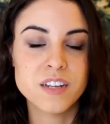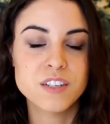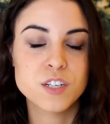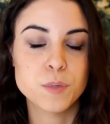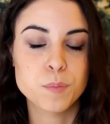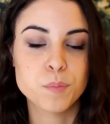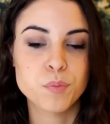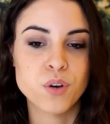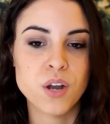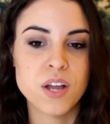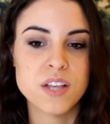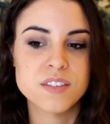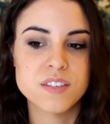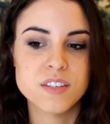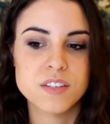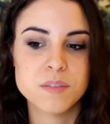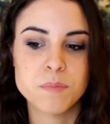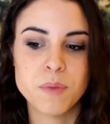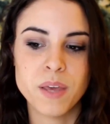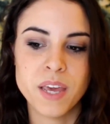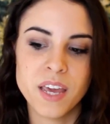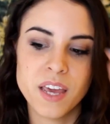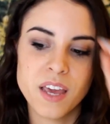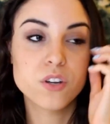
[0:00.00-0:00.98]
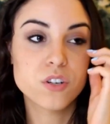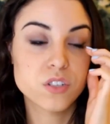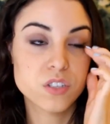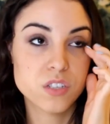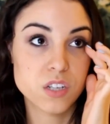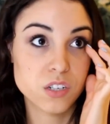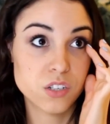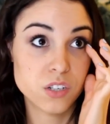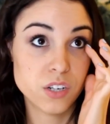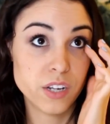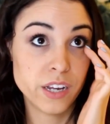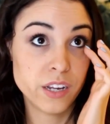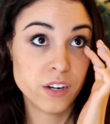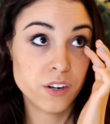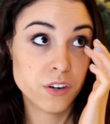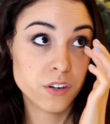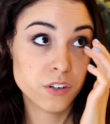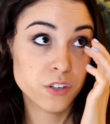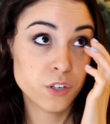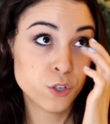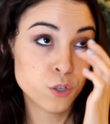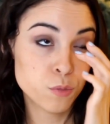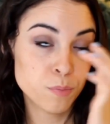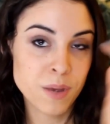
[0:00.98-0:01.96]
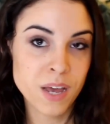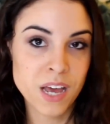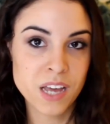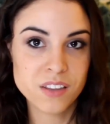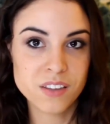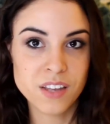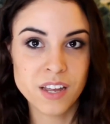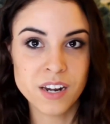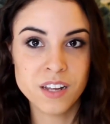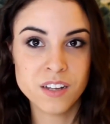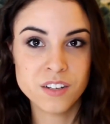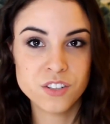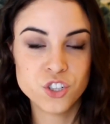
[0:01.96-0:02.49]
depresses me. You're such an ignorant douchebag that